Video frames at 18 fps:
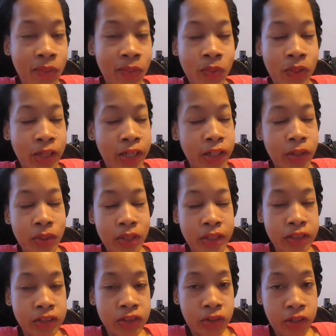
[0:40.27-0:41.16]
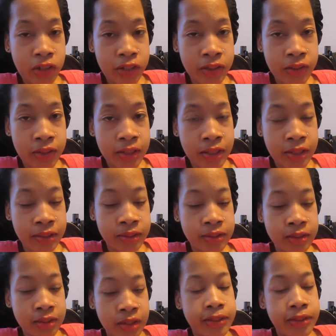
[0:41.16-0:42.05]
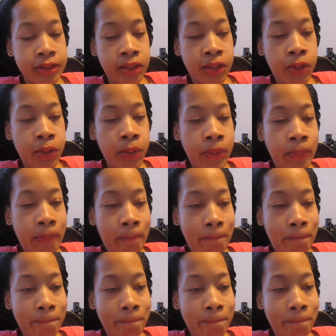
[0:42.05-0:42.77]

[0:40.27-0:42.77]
Where do I start, you guys? So,